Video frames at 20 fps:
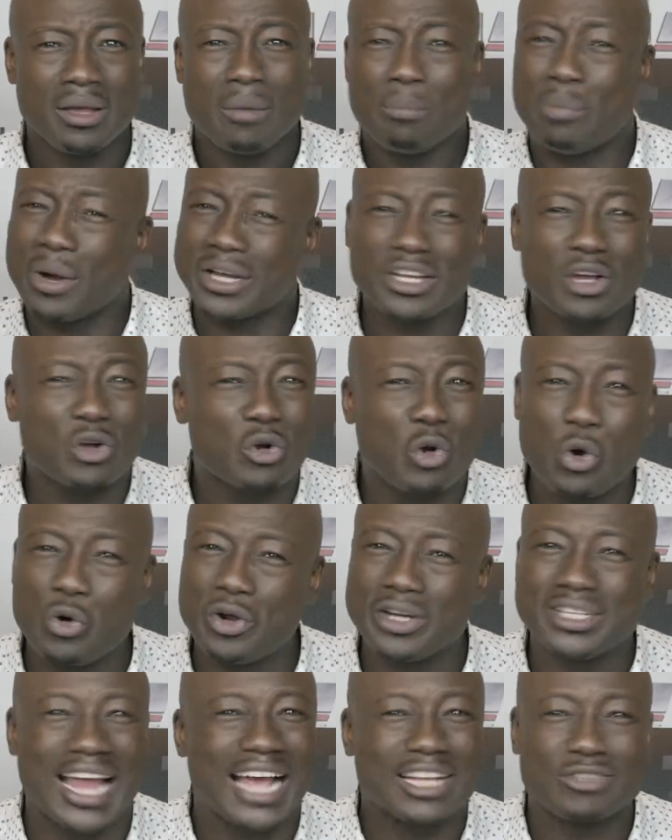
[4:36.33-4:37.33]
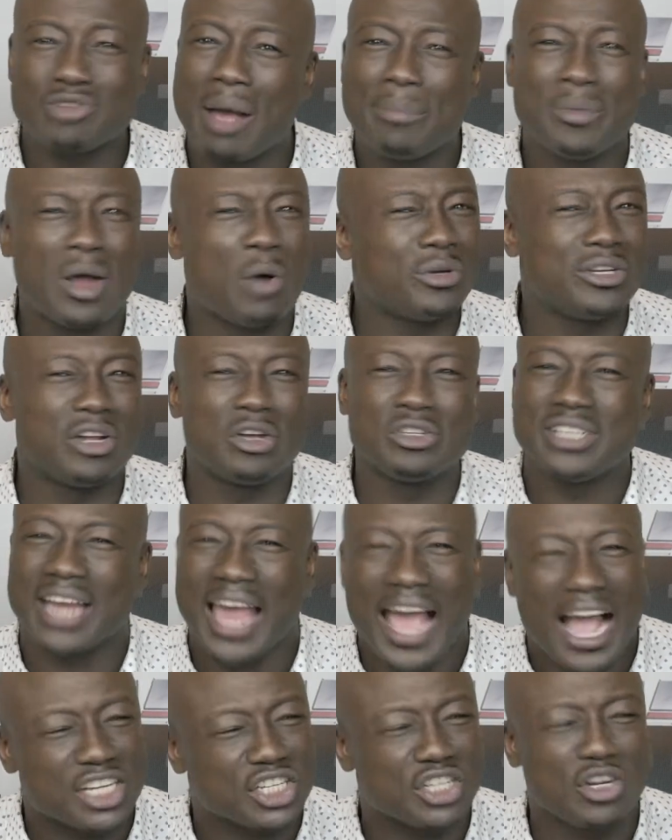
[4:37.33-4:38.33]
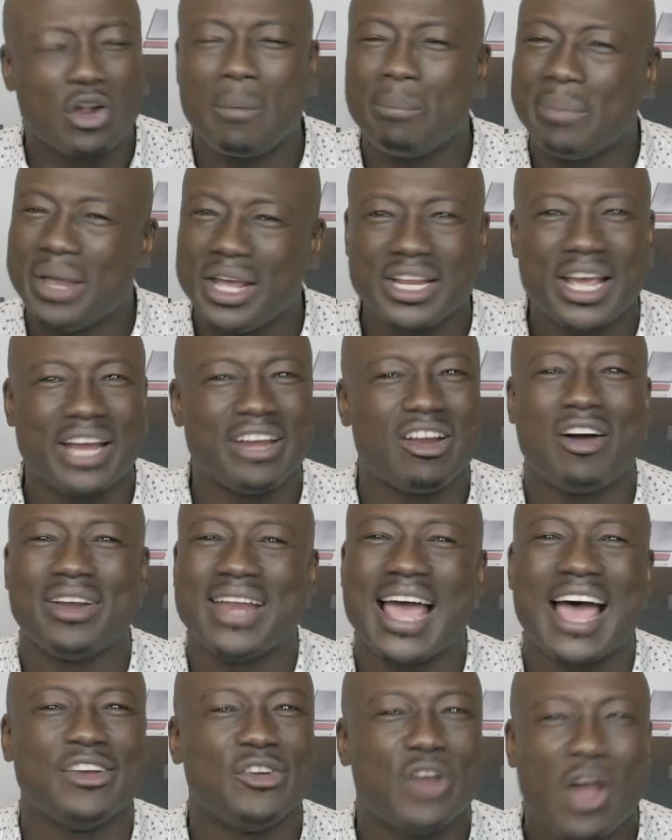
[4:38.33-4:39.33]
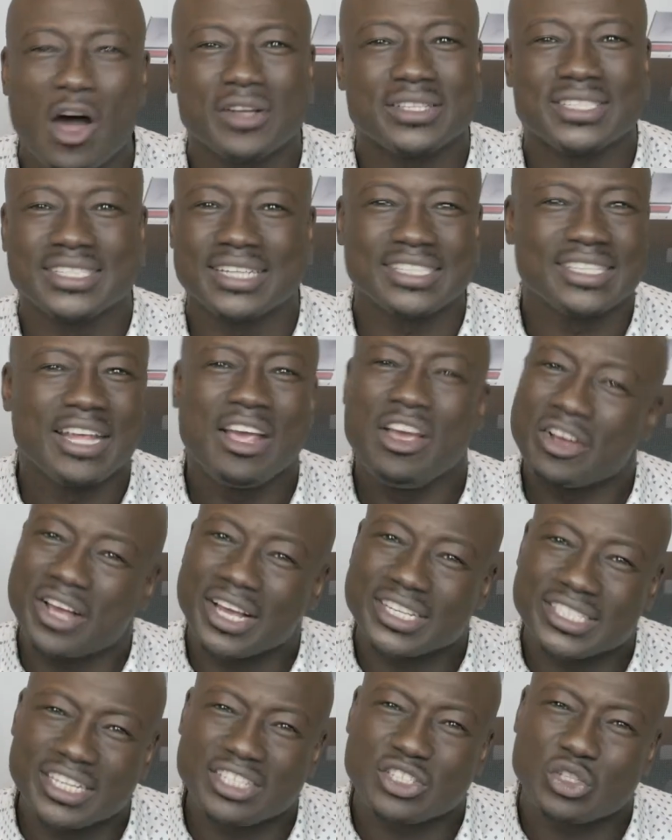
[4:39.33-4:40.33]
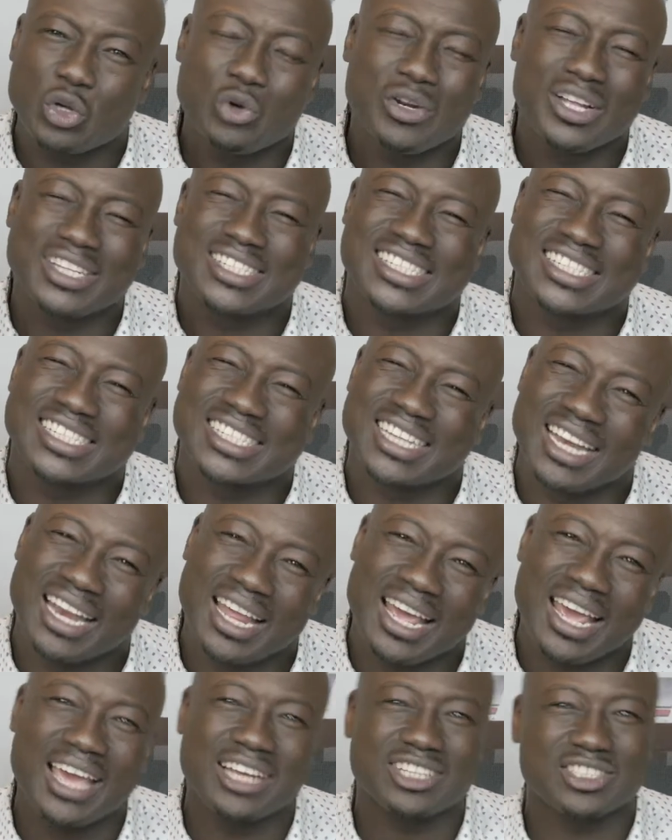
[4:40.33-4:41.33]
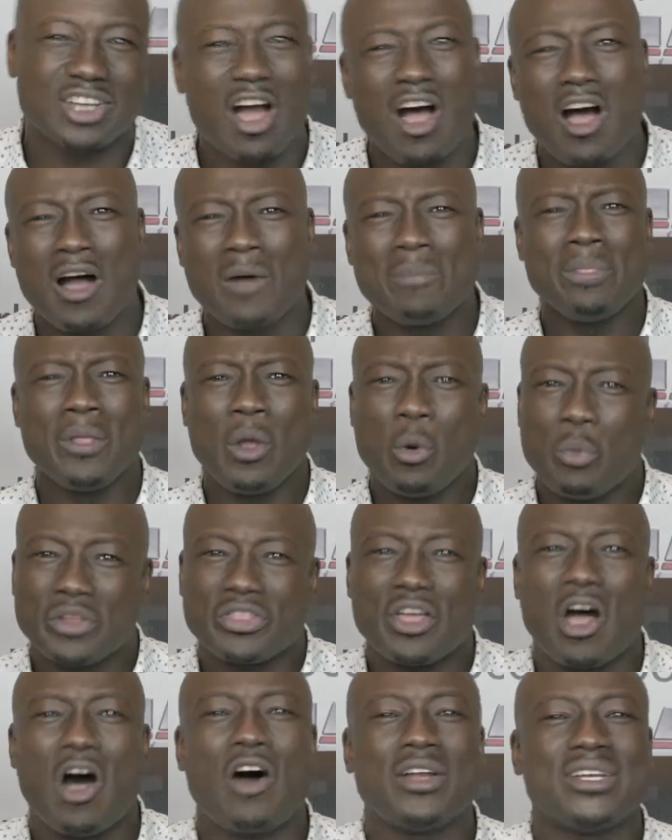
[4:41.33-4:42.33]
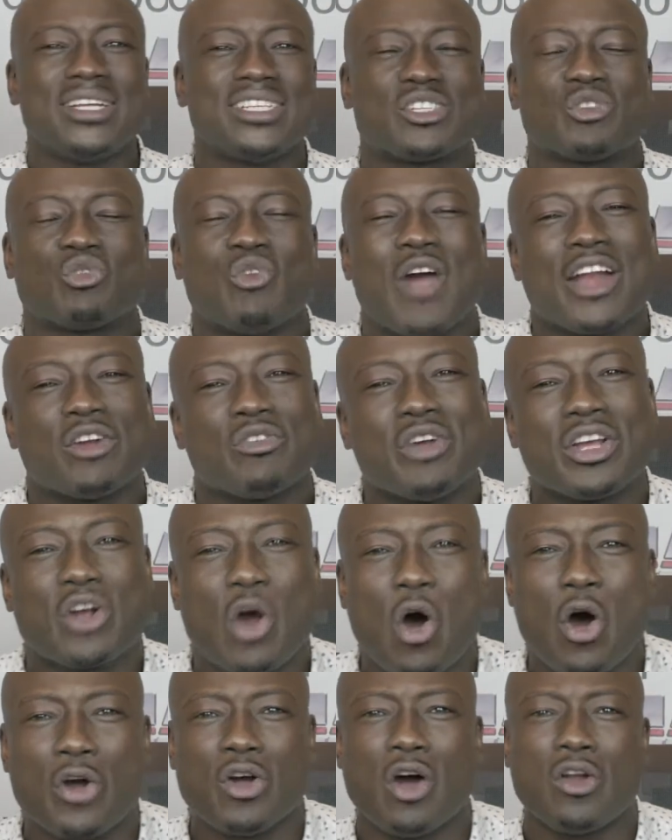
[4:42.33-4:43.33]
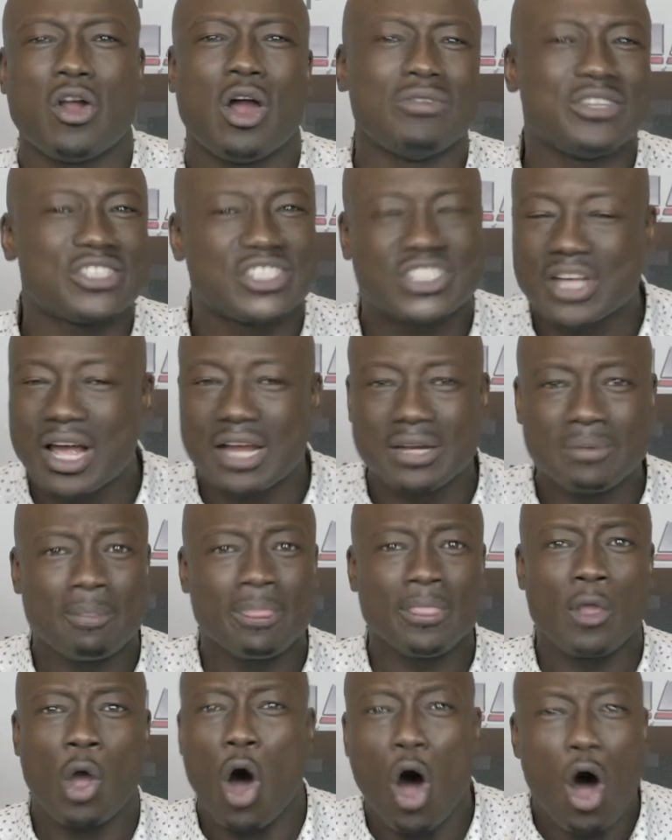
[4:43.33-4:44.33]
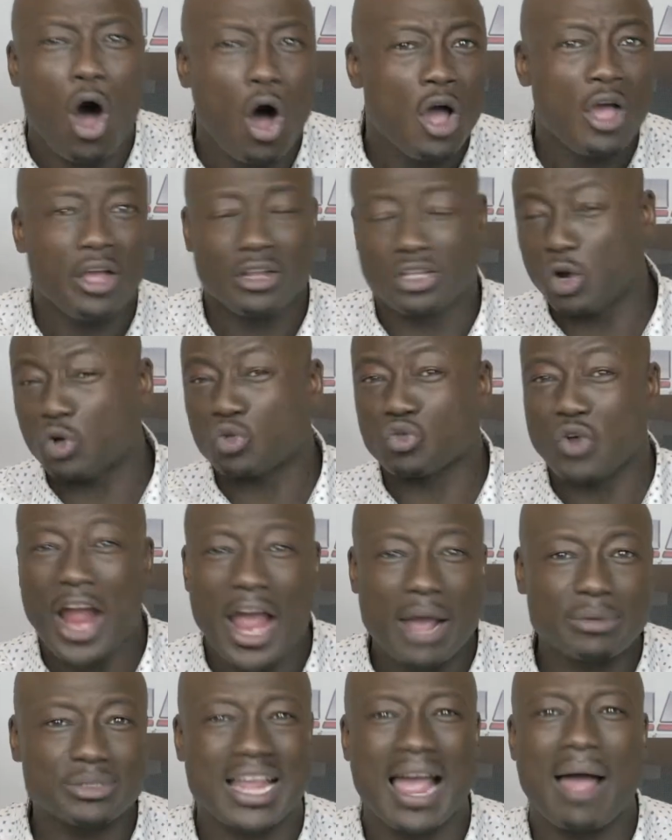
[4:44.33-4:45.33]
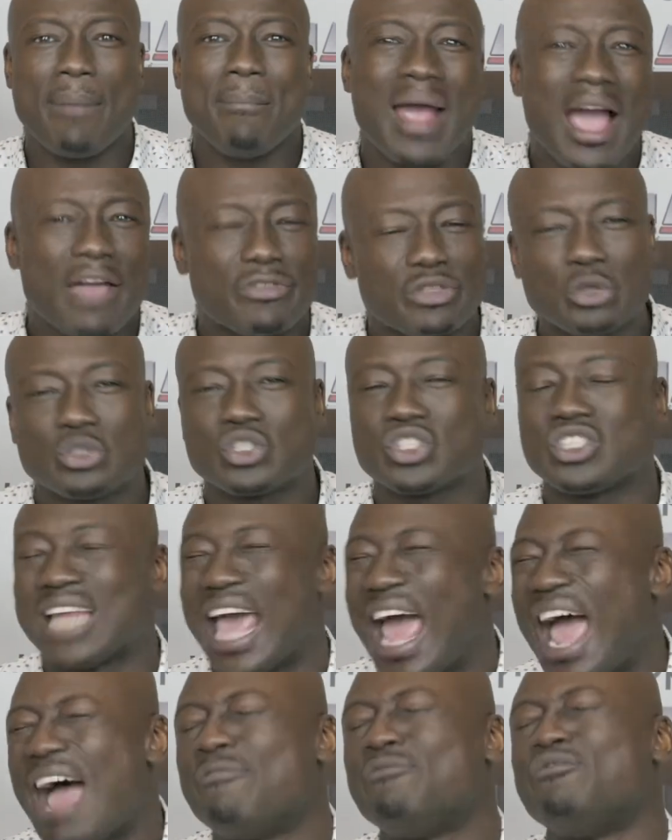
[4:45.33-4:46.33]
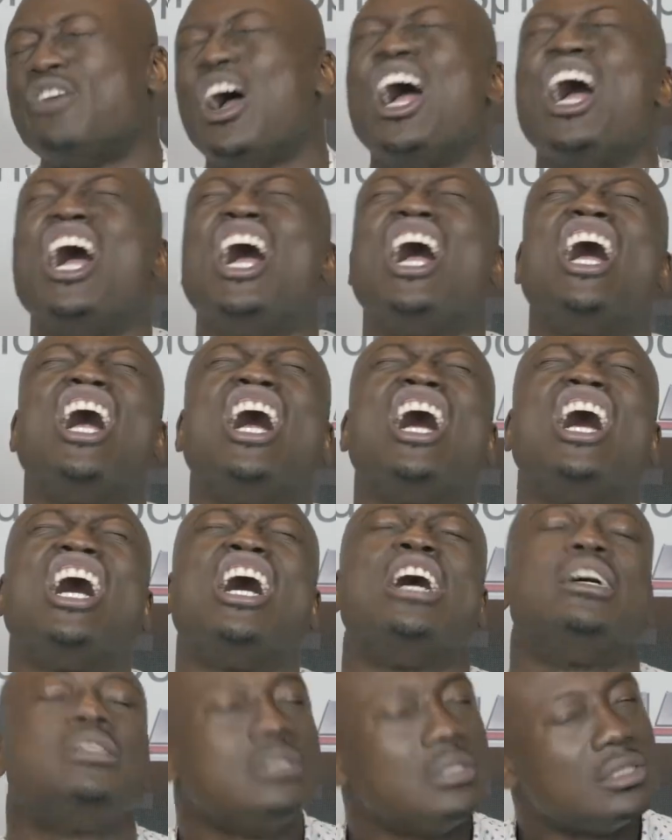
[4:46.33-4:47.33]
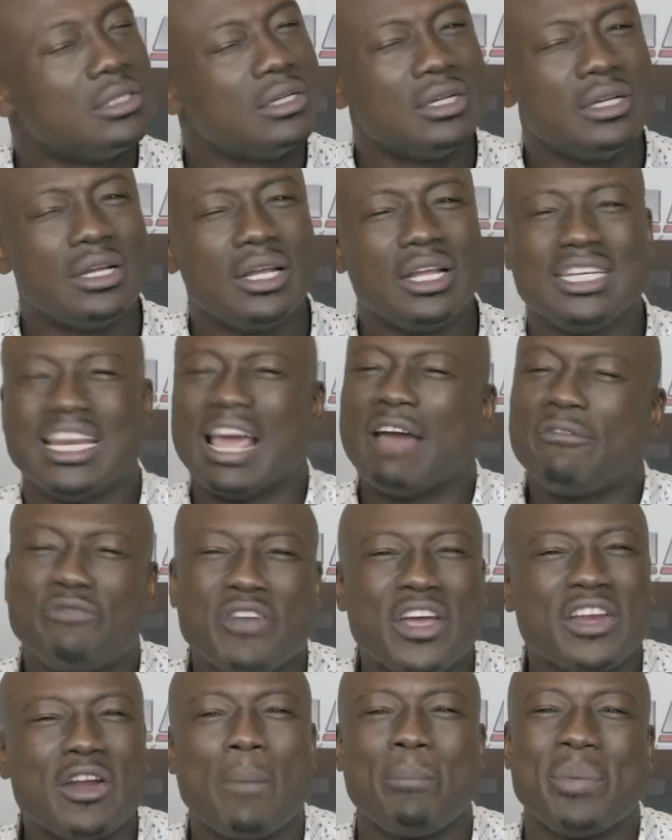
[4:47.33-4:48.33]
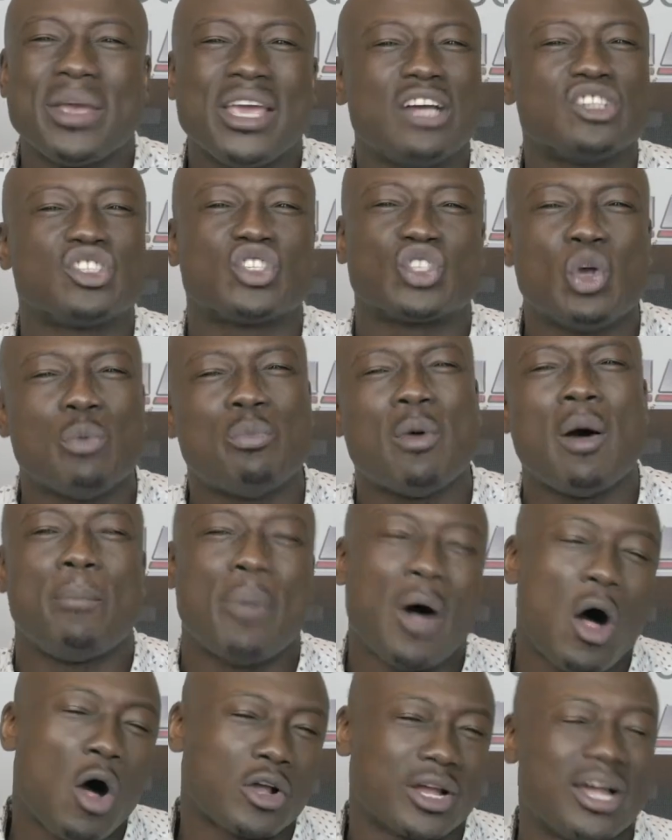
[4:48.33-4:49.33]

But the Guru, that's why I'm not with those national media and all that nonsense. Because this dude is slick, dog. With all this rhetoric going on, all of a sudden, oh, the Rams got Matthew Stafford. They're finna be a Super Bowl